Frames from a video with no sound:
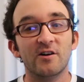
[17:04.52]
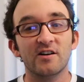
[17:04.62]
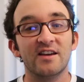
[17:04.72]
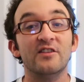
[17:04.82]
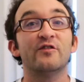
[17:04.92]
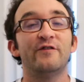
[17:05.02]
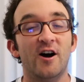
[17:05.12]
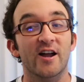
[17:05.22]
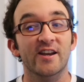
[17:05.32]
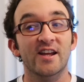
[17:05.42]
Dog is
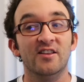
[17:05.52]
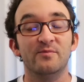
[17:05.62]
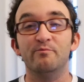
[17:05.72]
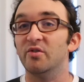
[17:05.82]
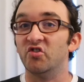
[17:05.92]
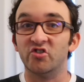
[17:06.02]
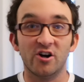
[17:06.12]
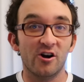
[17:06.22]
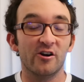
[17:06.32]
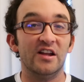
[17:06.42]
fun. It's
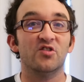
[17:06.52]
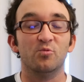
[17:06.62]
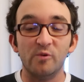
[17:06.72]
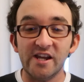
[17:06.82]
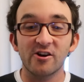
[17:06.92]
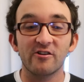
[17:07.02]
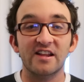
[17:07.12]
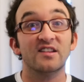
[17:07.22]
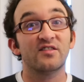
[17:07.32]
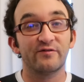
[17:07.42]
bizarre, it's weird,
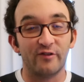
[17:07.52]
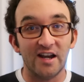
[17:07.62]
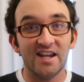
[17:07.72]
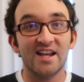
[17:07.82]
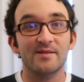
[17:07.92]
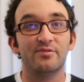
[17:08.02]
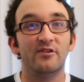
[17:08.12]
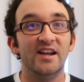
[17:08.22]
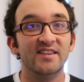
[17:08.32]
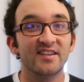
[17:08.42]
it's frightening at
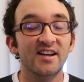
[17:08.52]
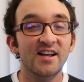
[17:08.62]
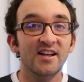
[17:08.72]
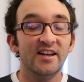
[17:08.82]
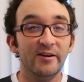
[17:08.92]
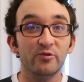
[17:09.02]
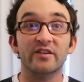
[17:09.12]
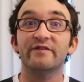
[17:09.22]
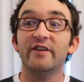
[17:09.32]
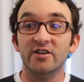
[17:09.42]
points. It was
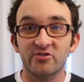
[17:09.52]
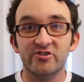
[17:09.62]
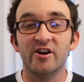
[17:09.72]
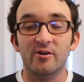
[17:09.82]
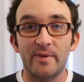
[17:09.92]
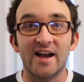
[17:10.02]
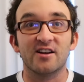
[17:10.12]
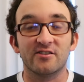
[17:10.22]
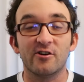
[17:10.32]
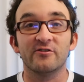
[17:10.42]
a fun show
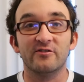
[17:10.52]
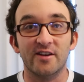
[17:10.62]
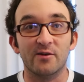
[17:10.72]
back on Cartoon